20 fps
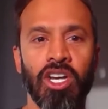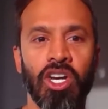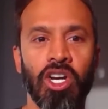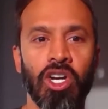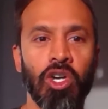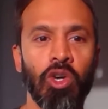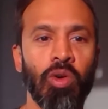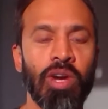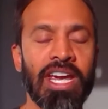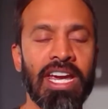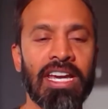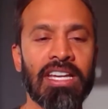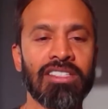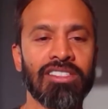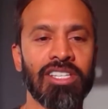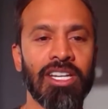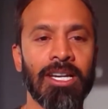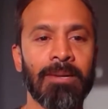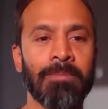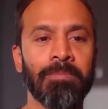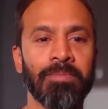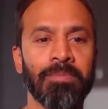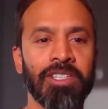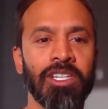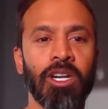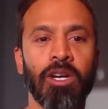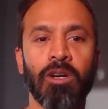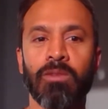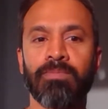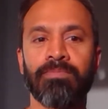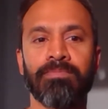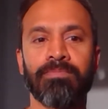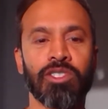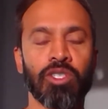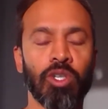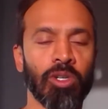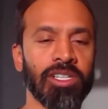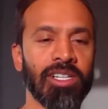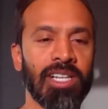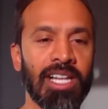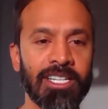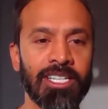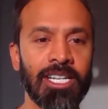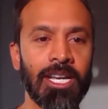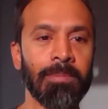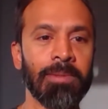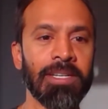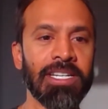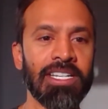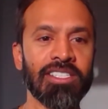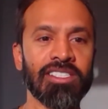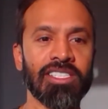who has sold a lot of companies,